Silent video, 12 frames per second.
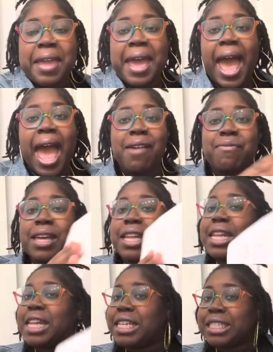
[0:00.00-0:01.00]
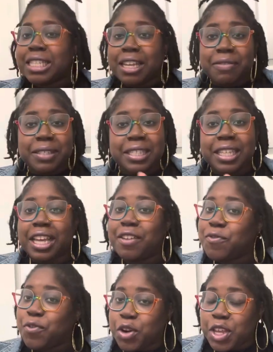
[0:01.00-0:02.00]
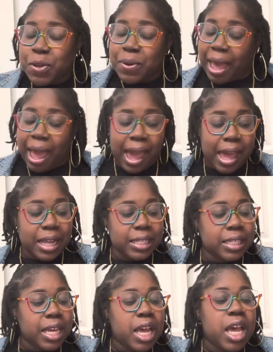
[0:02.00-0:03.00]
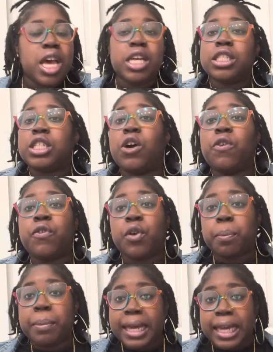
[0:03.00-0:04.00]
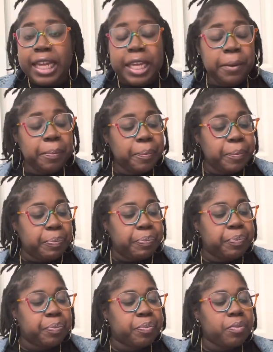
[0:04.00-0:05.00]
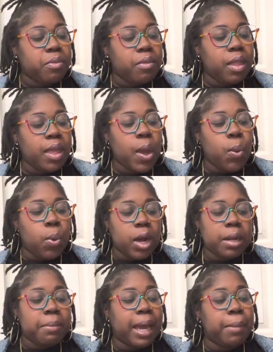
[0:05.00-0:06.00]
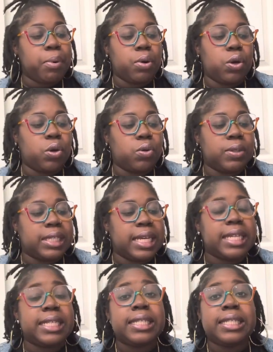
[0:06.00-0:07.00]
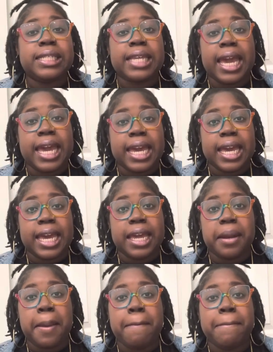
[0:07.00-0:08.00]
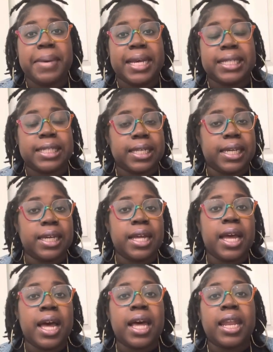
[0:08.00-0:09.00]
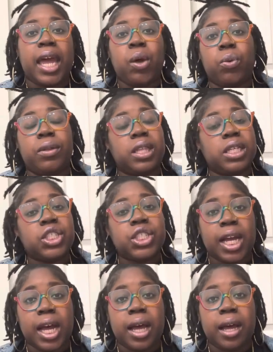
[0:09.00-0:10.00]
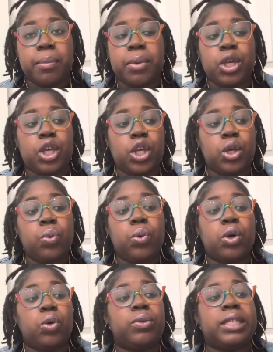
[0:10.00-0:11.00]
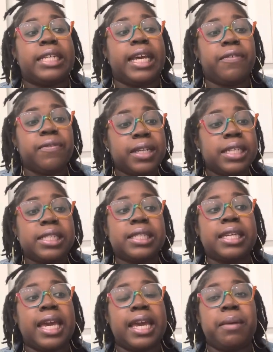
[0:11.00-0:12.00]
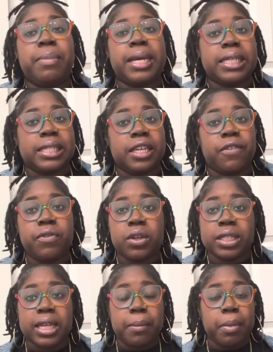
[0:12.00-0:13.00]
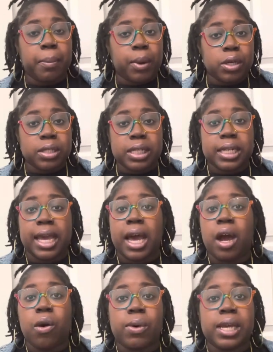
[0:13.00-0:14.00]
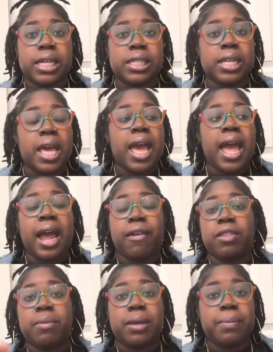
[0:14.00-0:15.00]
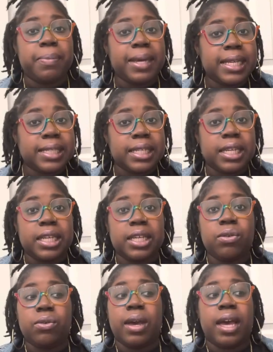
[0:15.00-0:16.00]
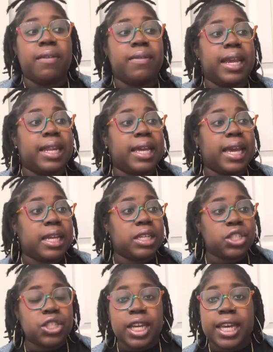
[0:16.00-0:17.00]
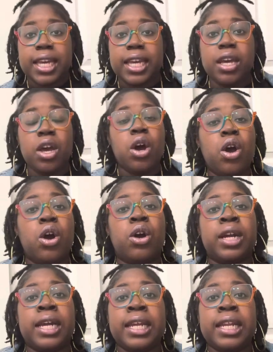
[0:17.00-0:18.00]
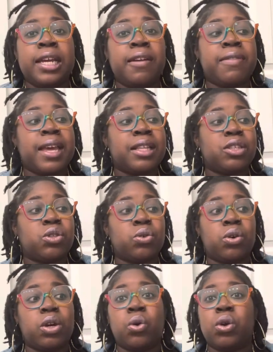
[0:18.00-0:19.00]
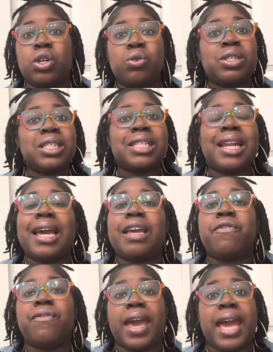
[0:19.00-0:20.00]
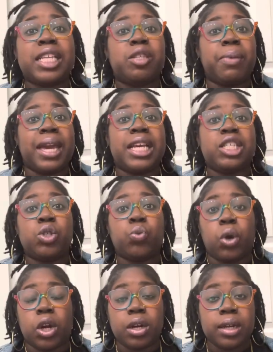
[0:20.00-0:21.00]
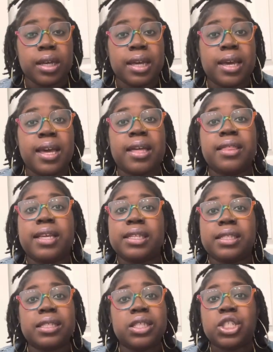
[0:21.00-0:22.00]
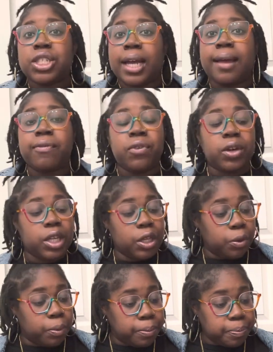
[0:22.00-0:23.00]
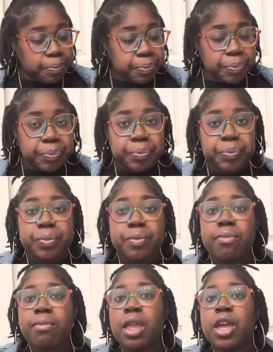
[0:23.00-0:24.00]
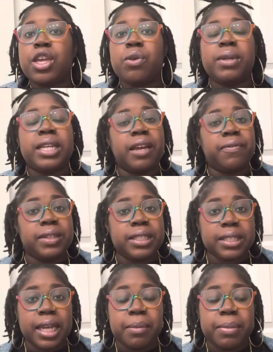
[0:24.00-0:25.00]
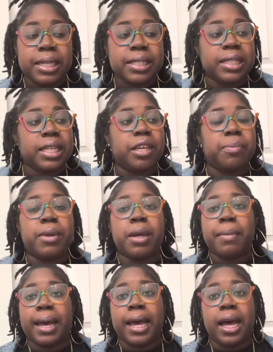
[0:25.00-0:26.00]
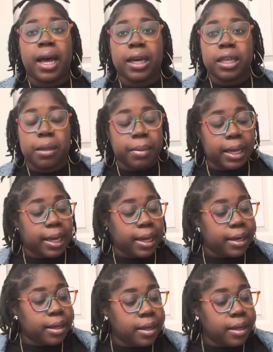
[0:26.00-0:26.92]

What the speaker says: I have a list of stuff for you guys. So for me, one of my pros is staying busy. Like with this job, you will definitely stay busy. If you're the type of person that always have to be busy, you have ADHD or any of that sort, or you just like fast-paced work, this is the job for you. You would definitely stay busy, keep your mind occupied.